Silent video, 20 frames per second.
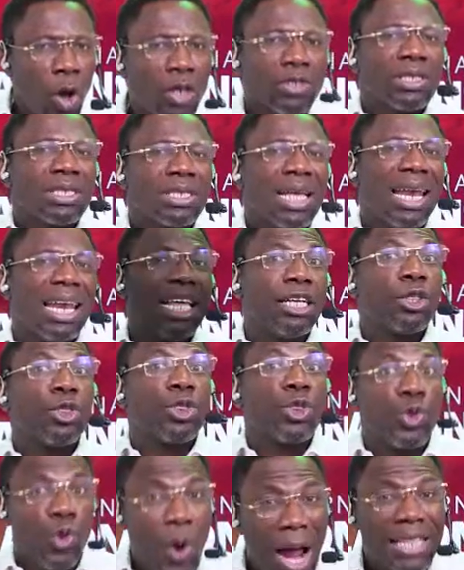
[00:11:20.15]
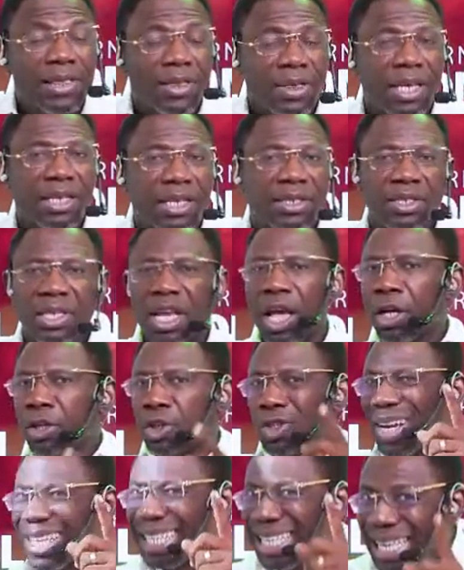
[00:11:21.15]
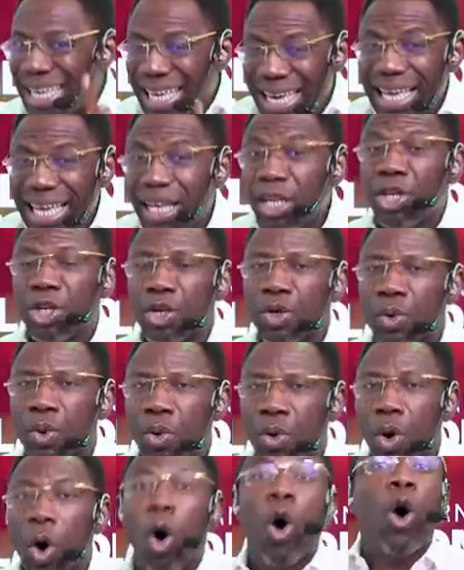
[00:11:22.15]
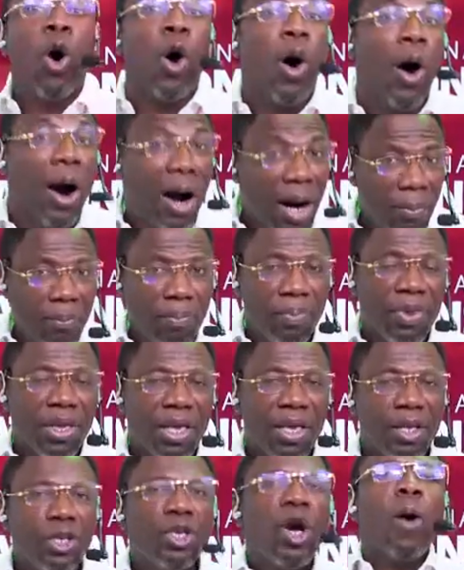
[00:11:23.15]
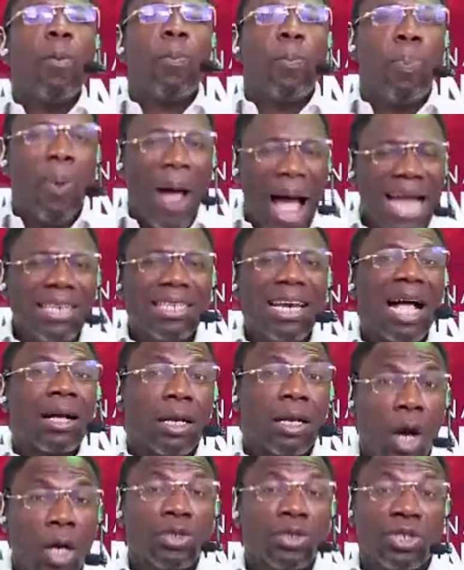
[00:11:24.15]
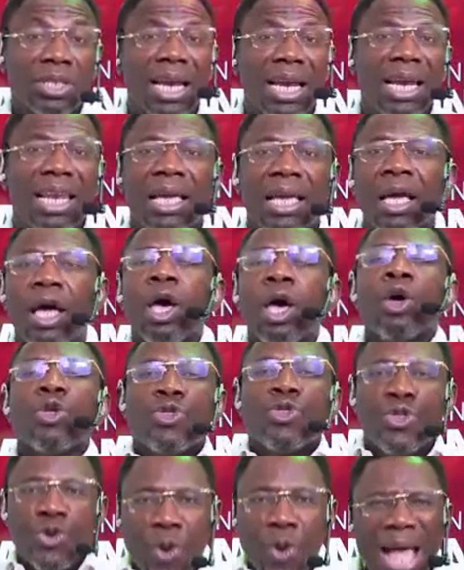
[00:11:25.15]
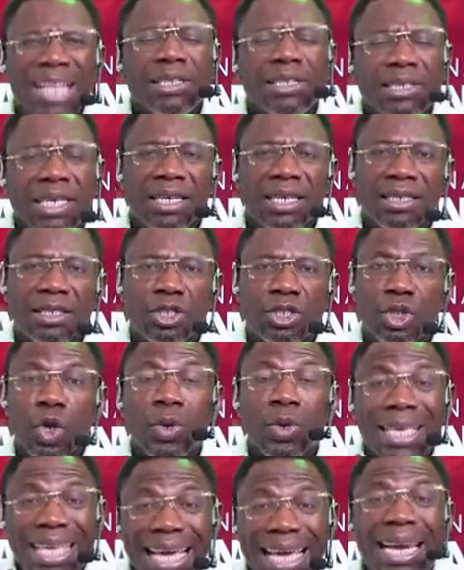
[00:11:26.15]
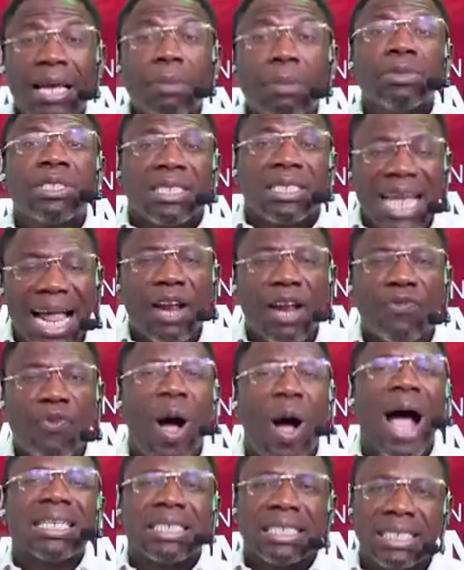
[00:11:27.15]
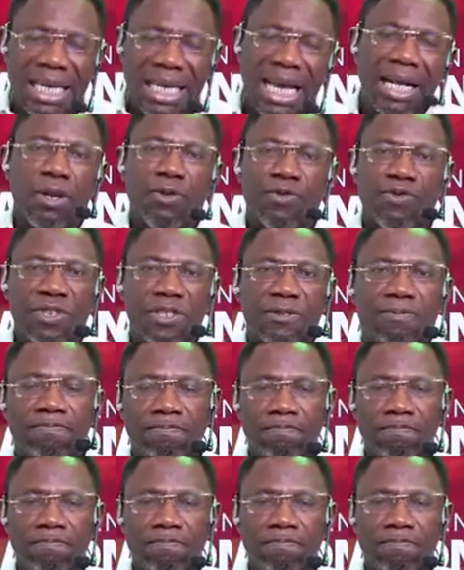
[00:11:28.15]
constantly threatens to kill you, or your partner constantly threatens to kill himself or herself.